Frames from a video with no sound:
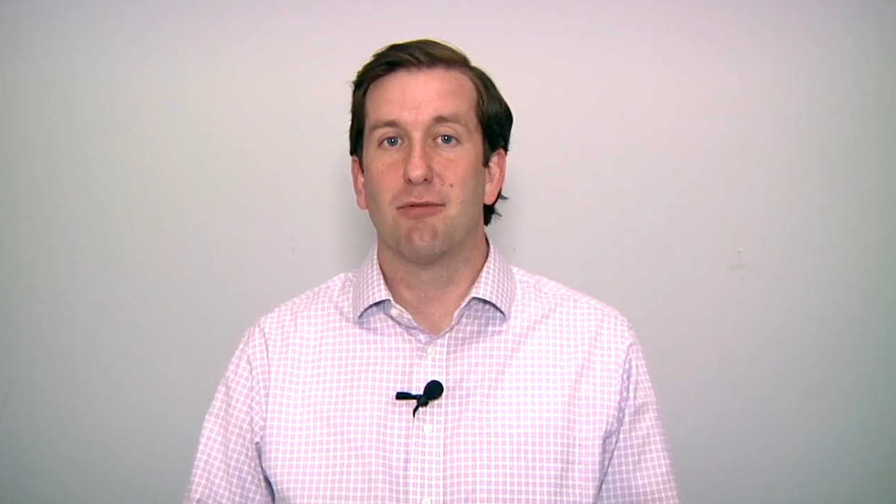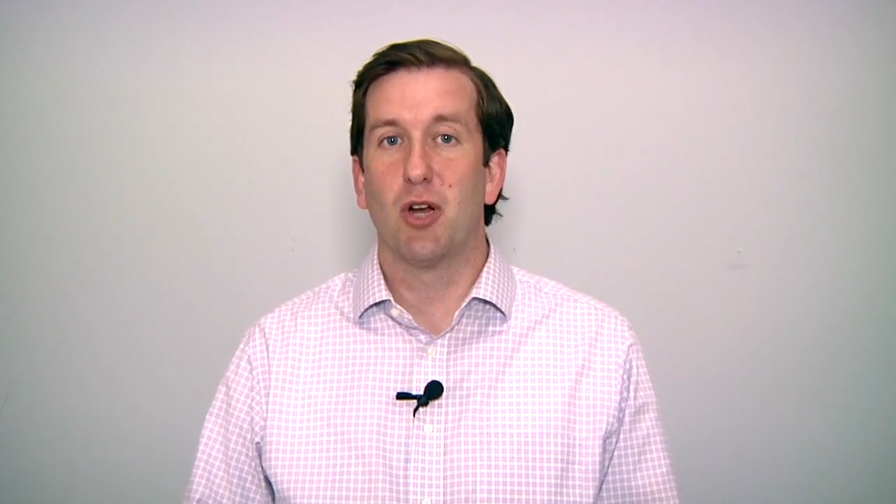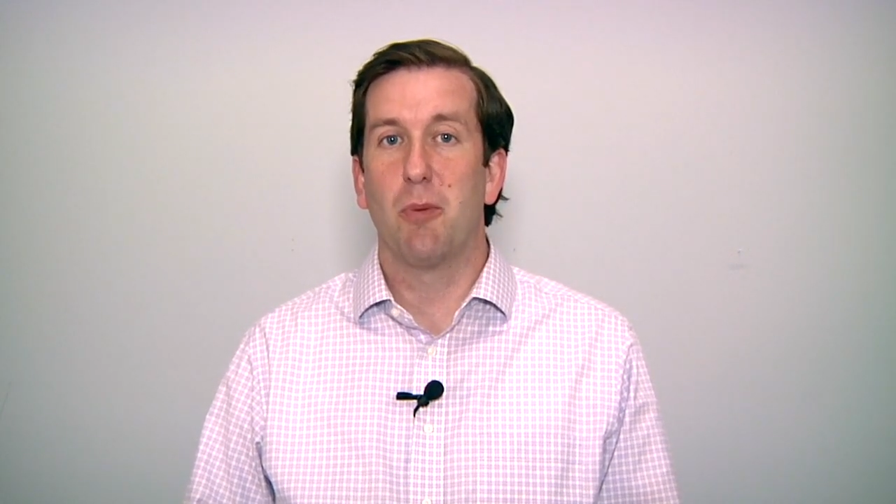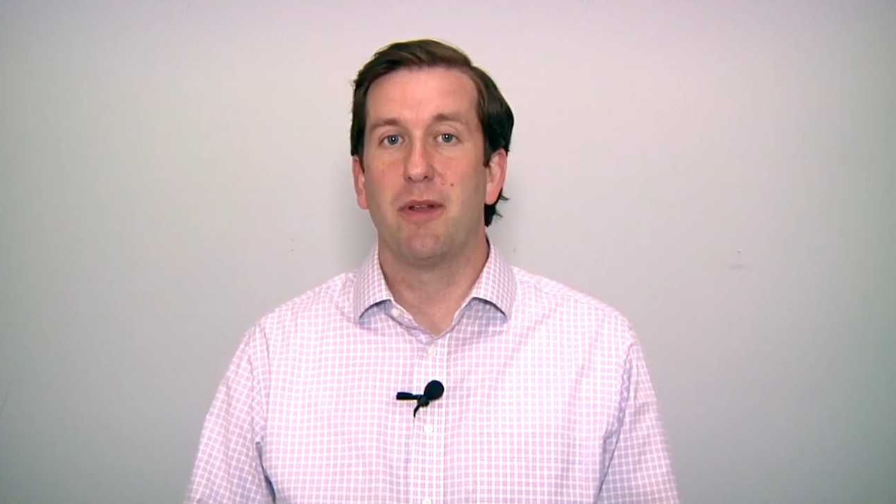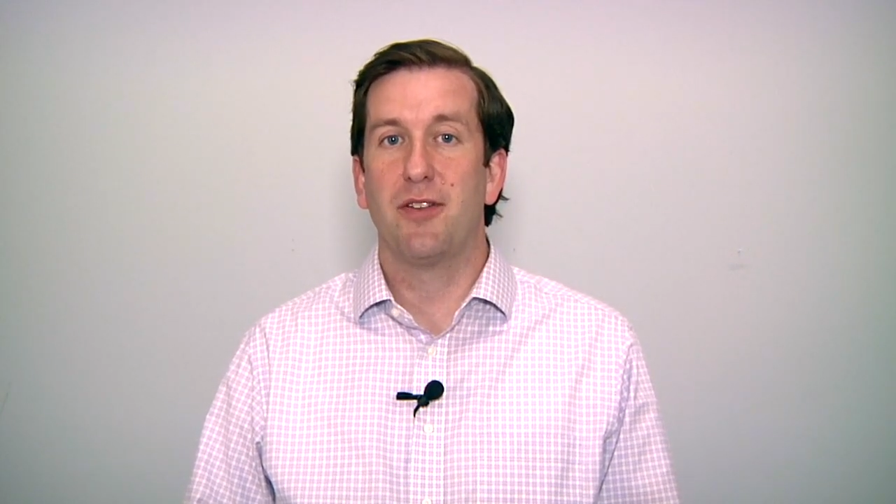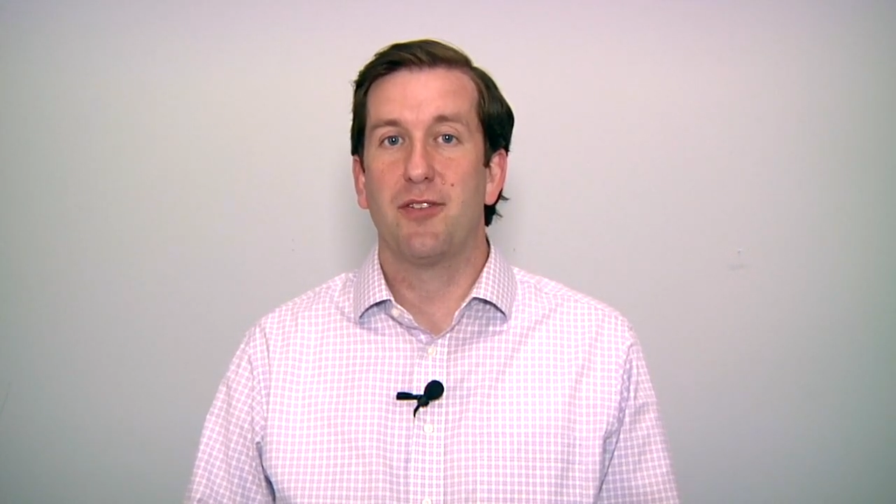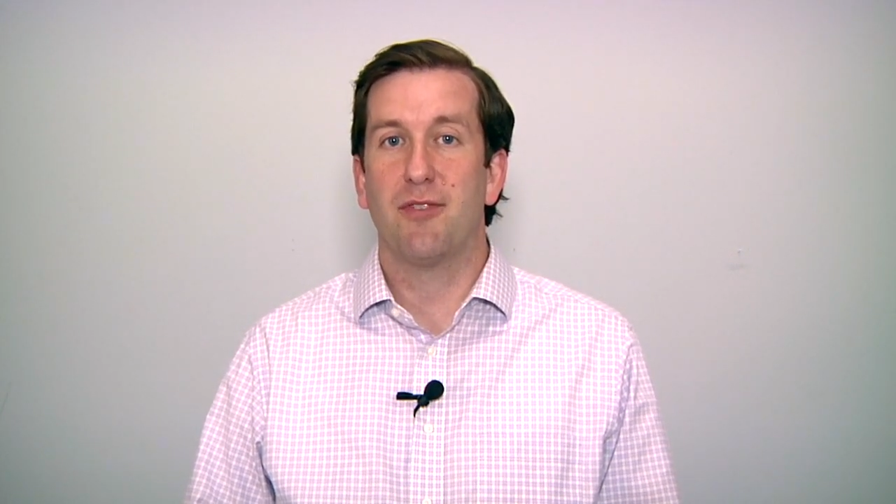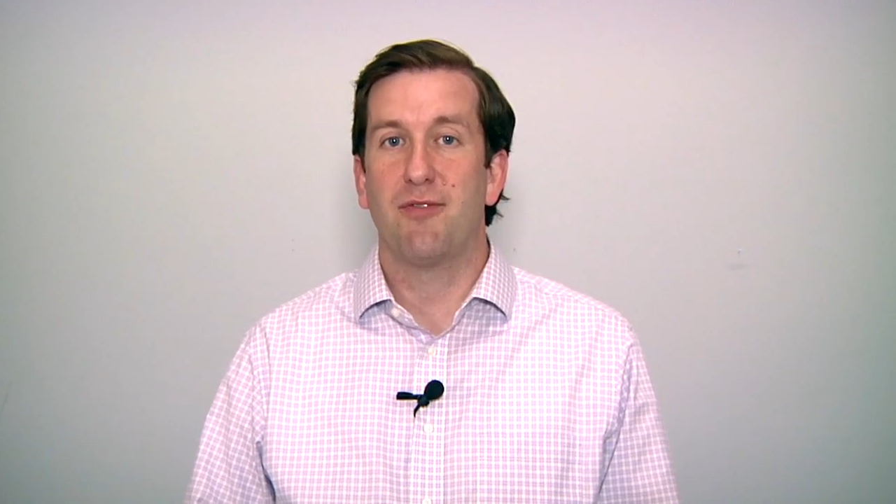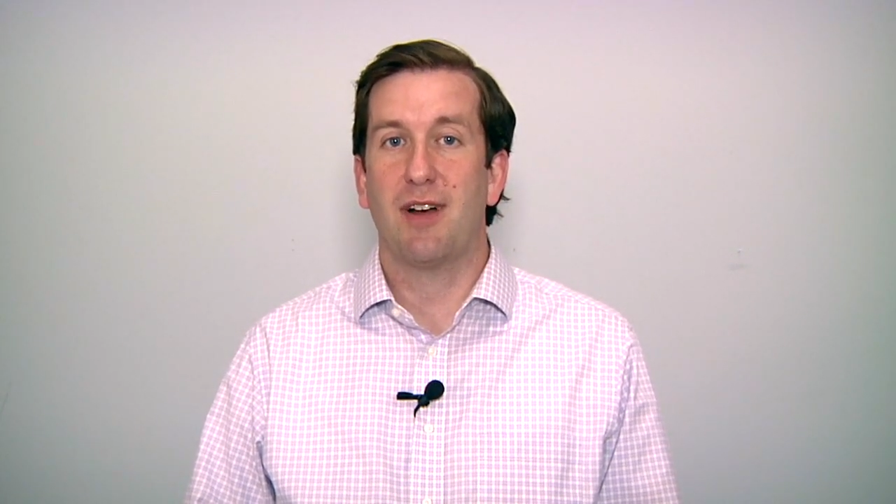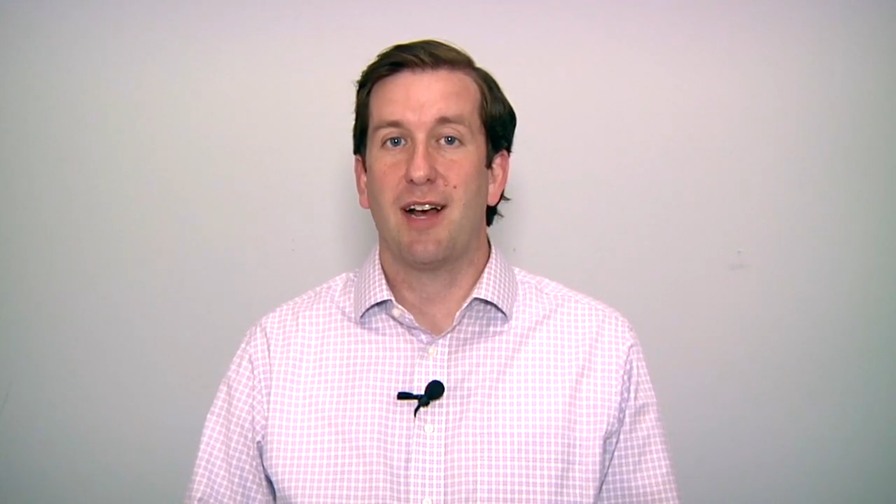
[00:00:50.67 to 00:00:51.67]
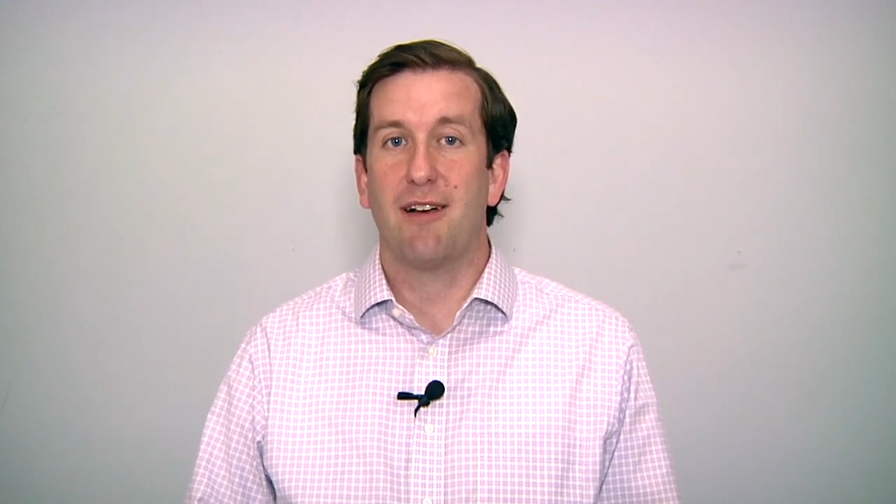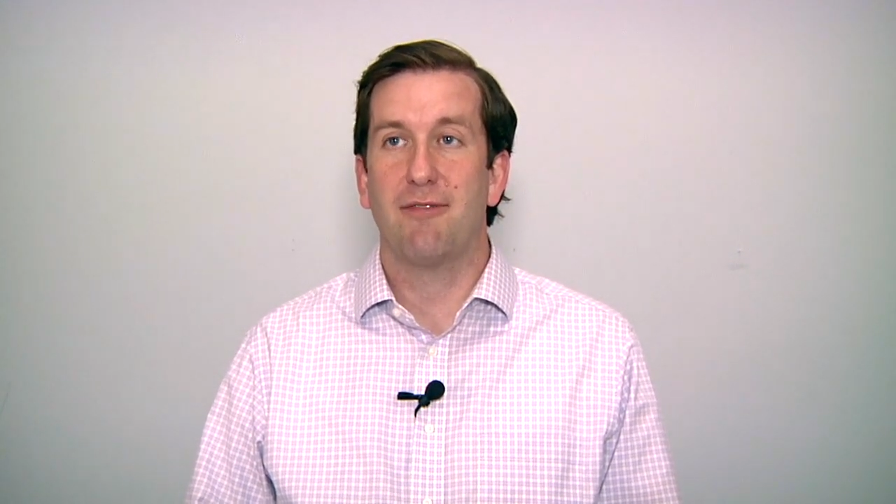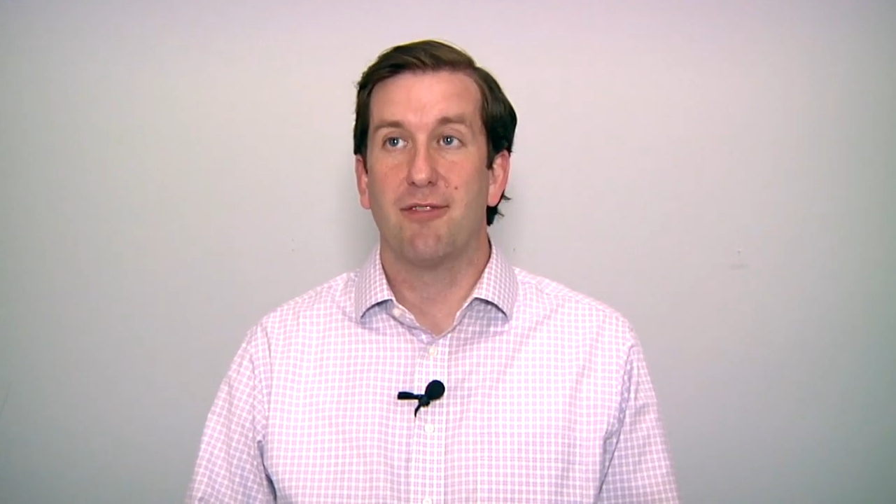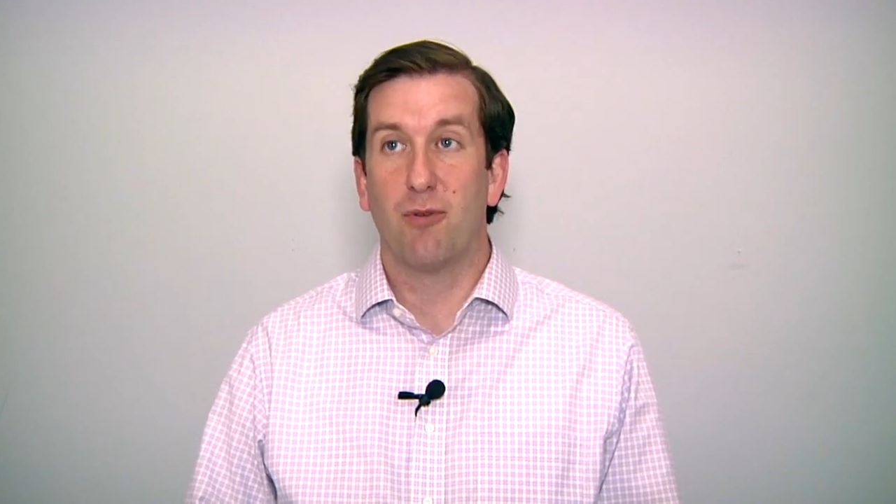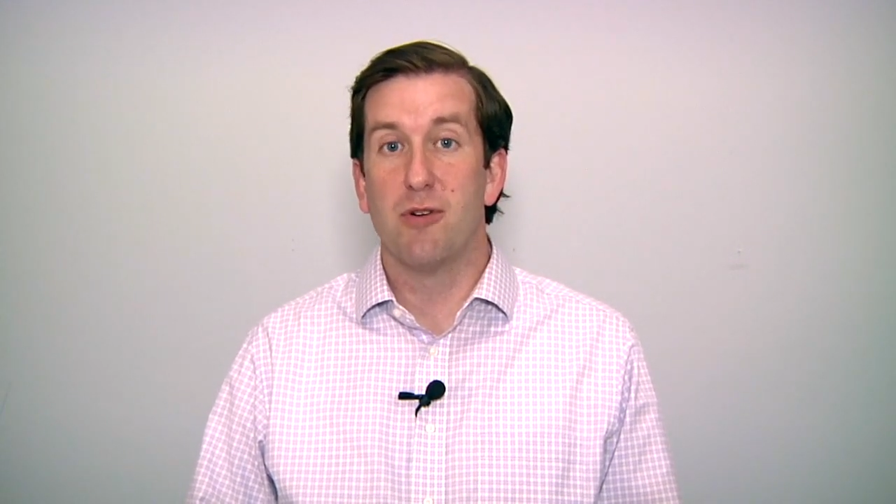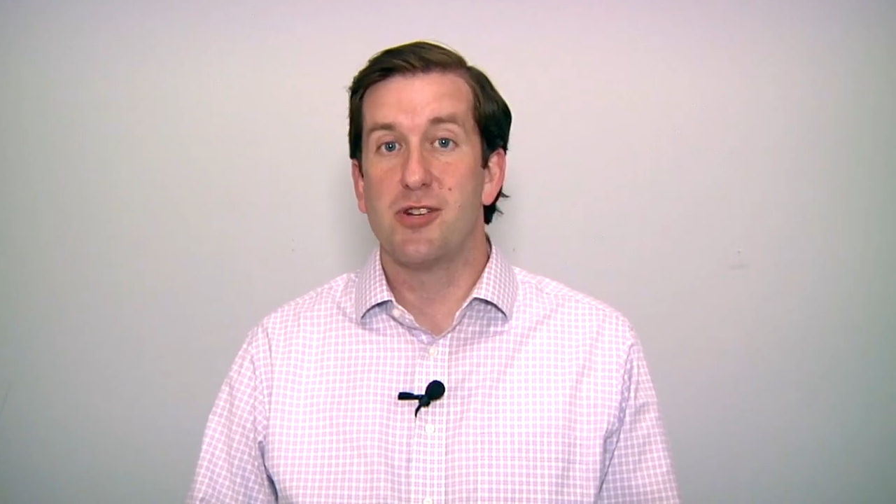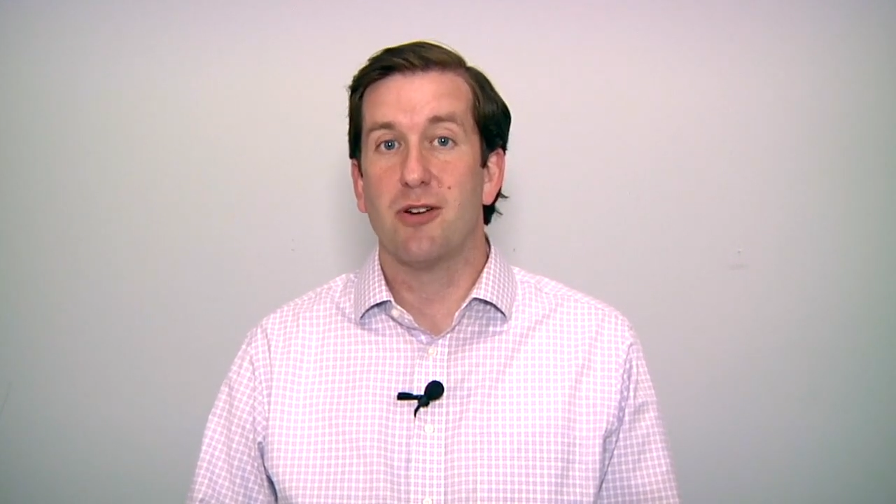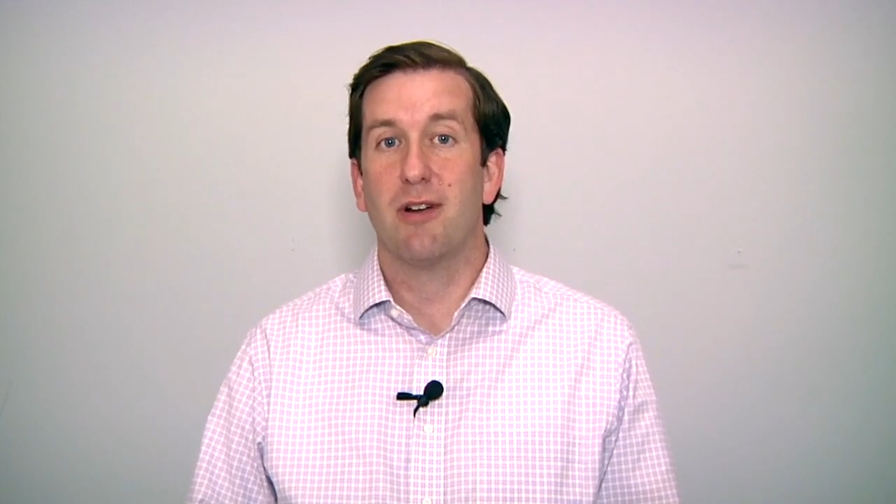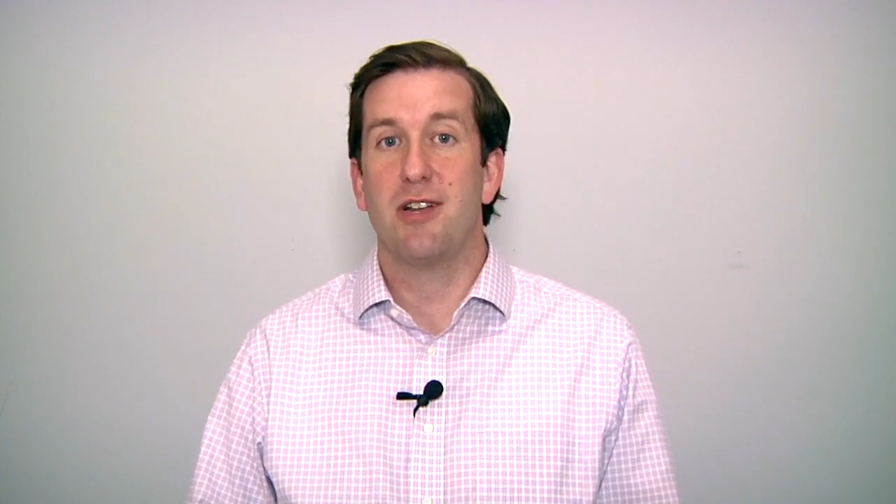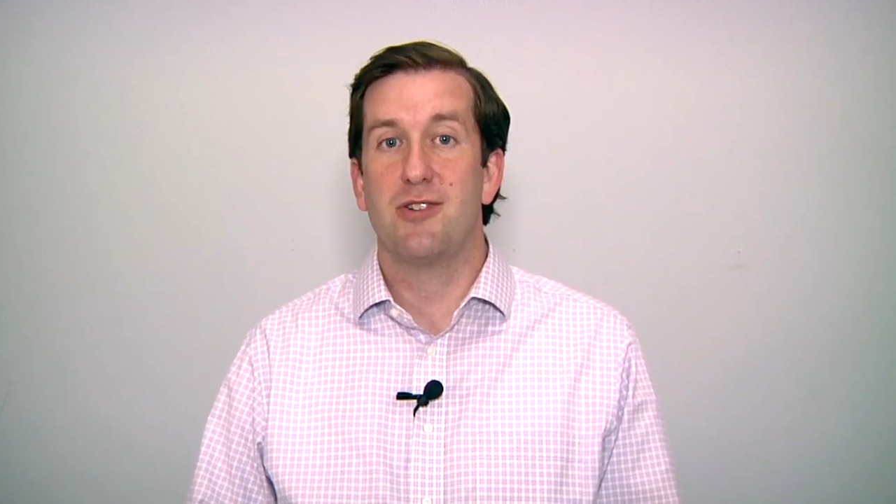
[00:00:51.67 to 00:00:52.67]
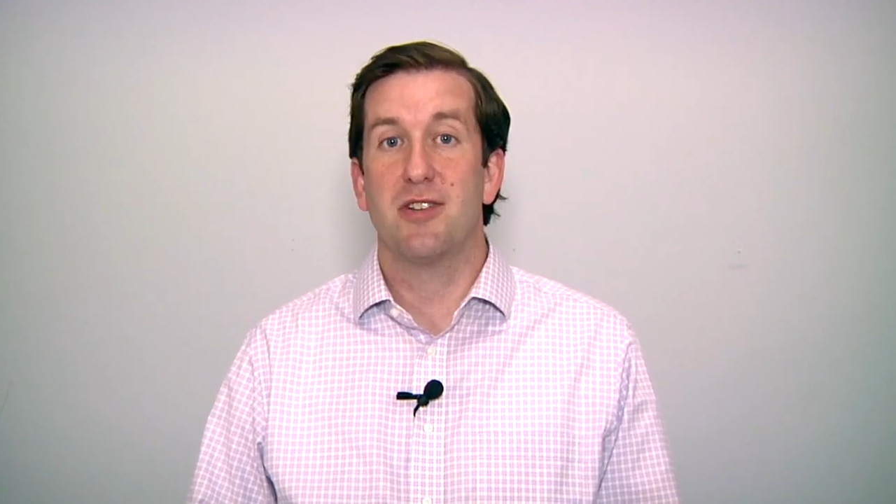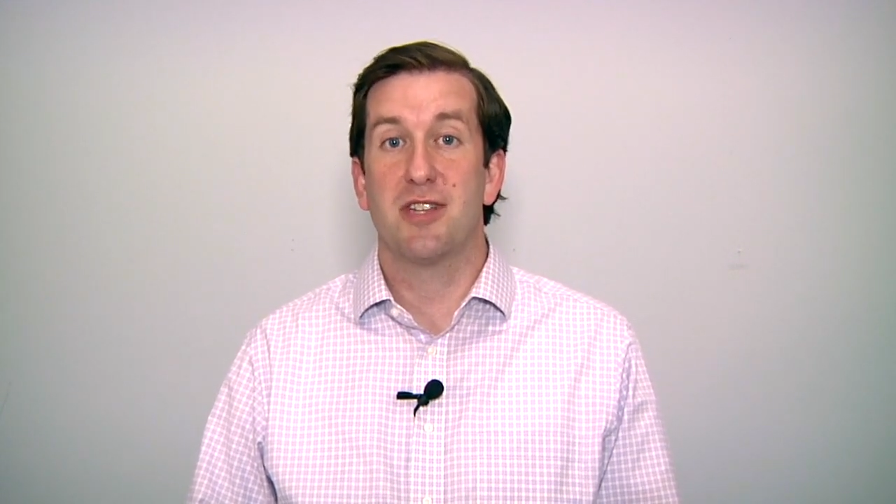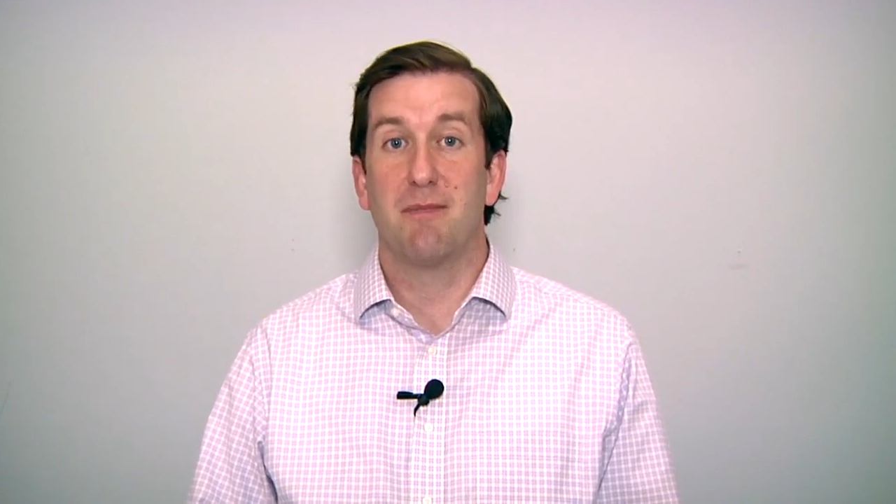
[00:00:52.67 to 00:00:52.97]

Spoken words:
Romans for four generations.